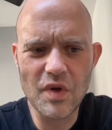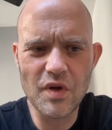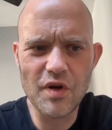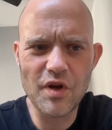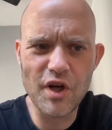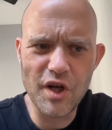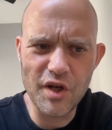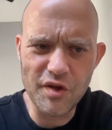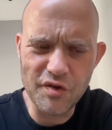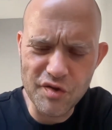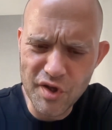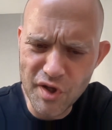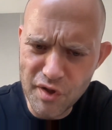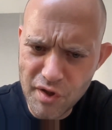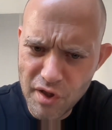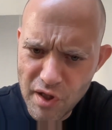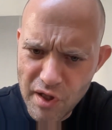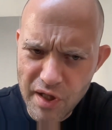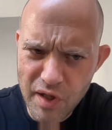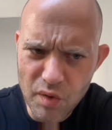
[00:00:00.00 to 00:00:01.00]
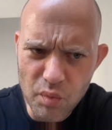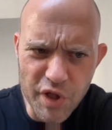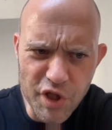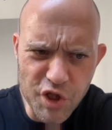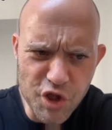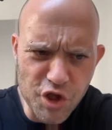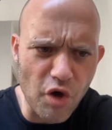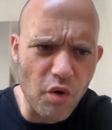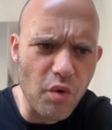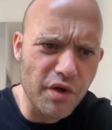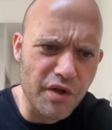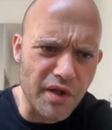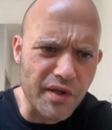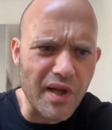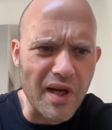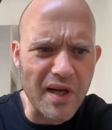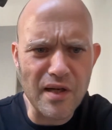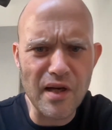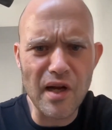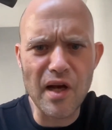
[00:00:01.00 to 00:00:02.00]
Internally, we joke that
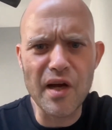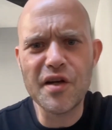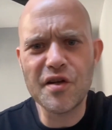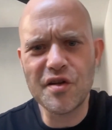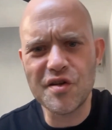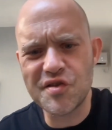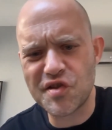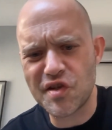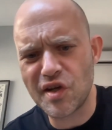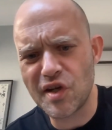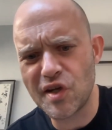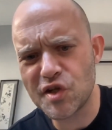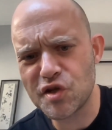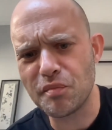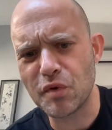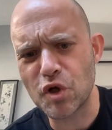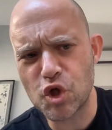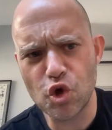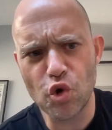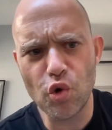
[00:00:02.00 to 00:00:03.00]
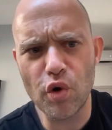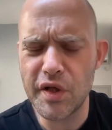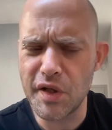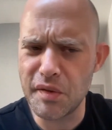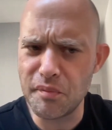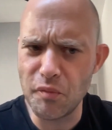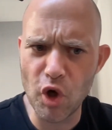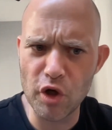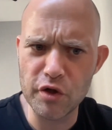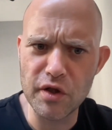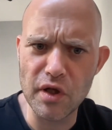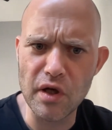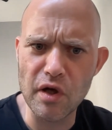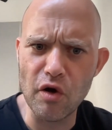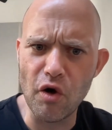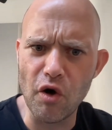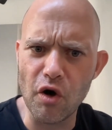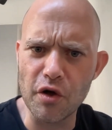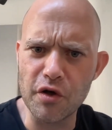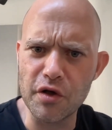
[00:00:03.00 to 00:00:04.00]
I'd like to see this maturity model
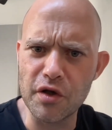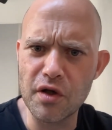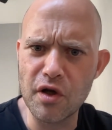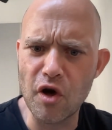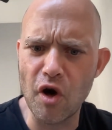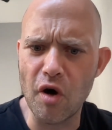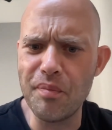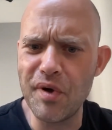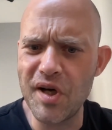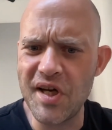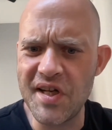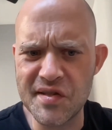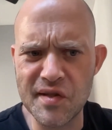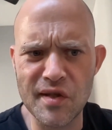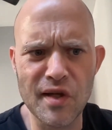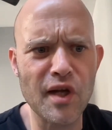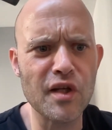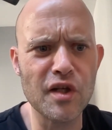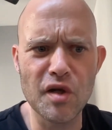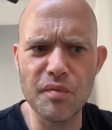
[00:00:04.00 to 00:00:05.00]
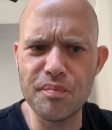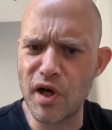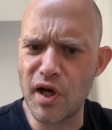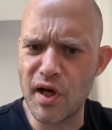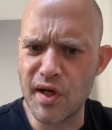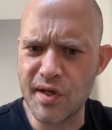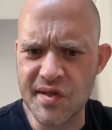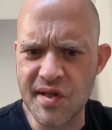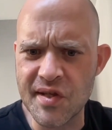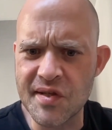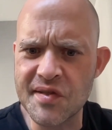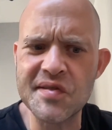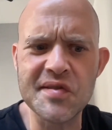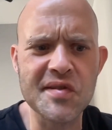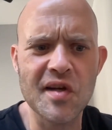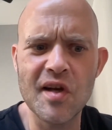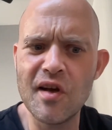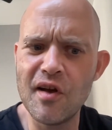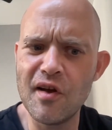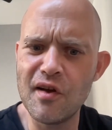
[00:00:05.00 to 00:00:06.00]
on companies and enterprises
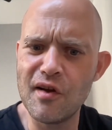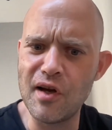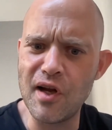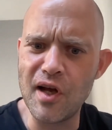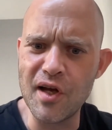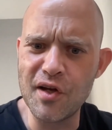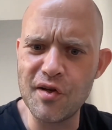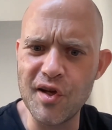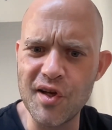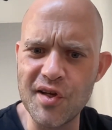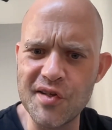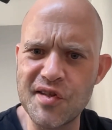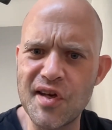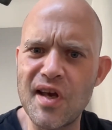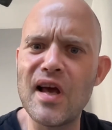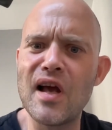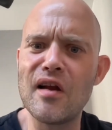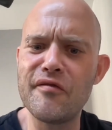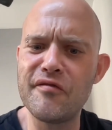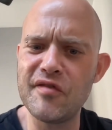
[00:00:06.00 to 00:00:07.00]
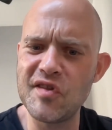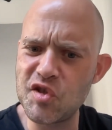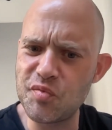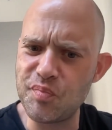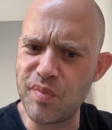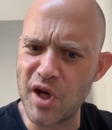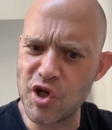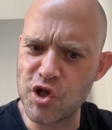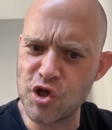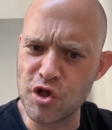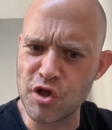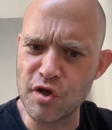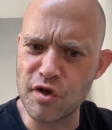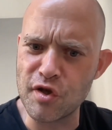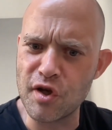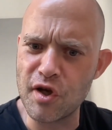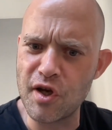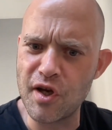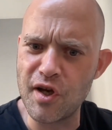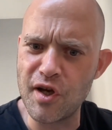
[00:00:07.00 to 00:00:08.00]
like there's a health inspection
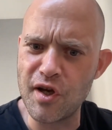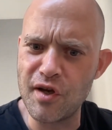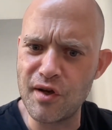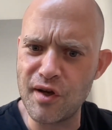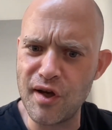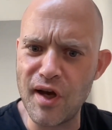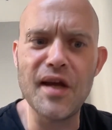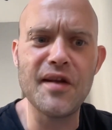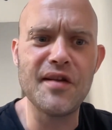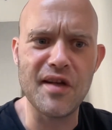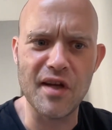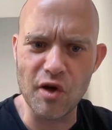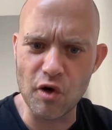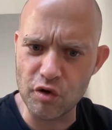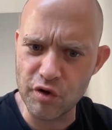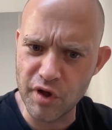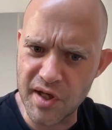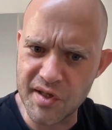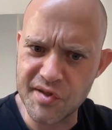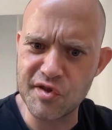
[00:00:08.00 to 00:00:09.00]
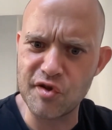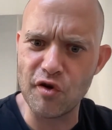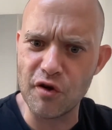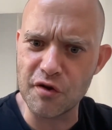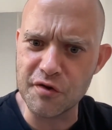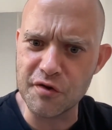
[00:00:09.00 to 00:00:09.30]
rating on restaurants.